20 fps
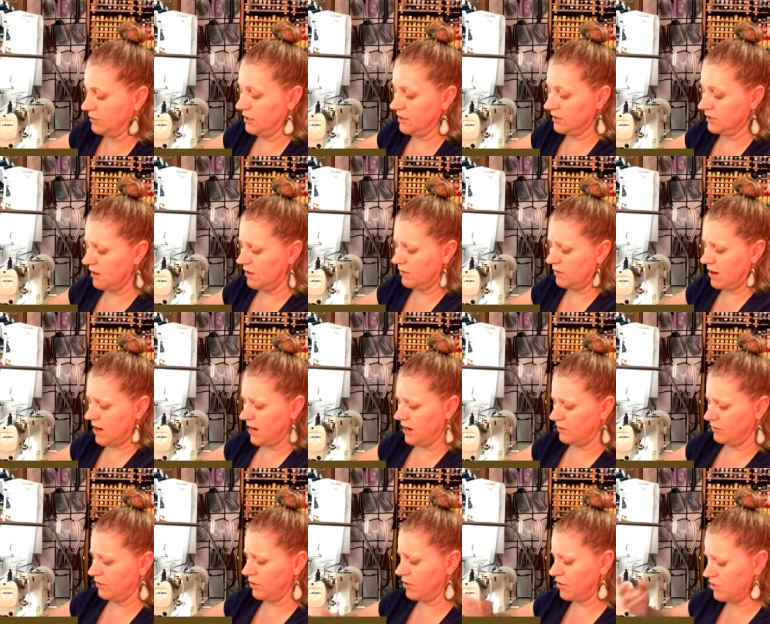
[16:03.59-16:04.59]
It's all right.
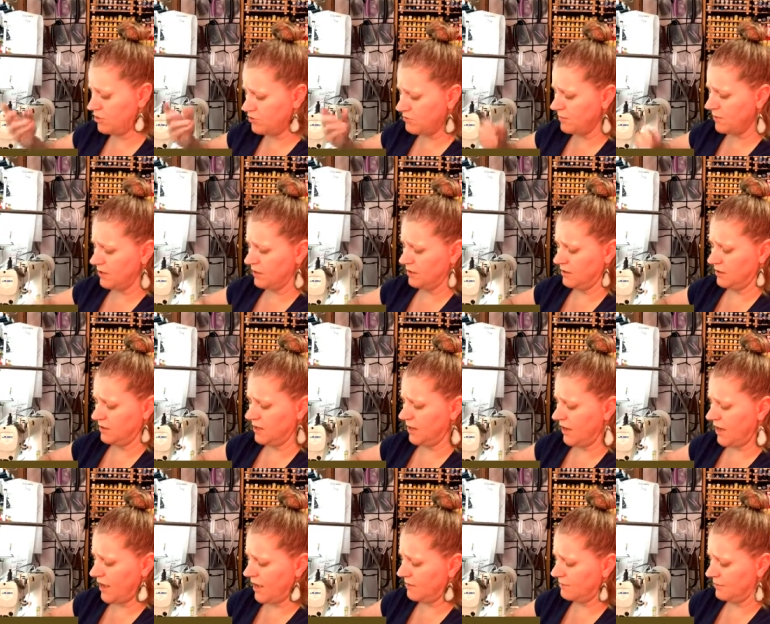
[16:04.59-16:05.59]
We're human.
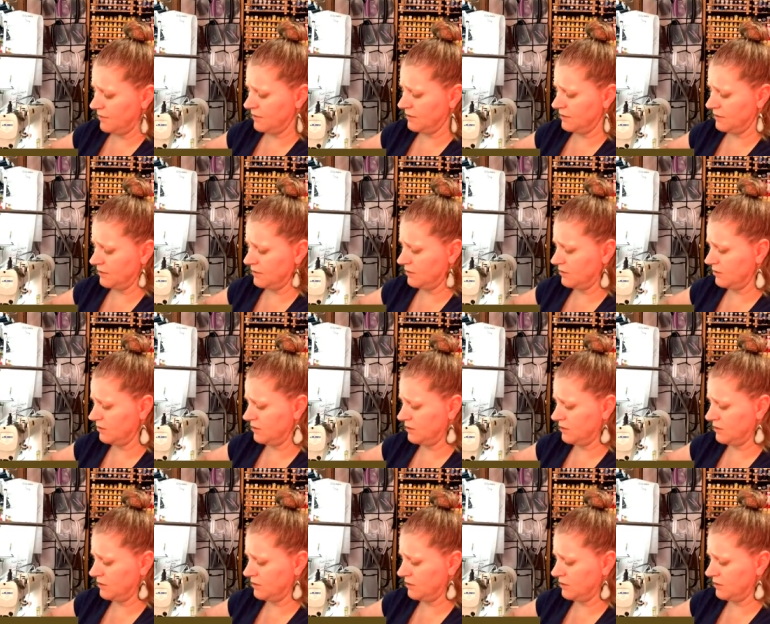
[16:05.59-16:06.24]
It happens.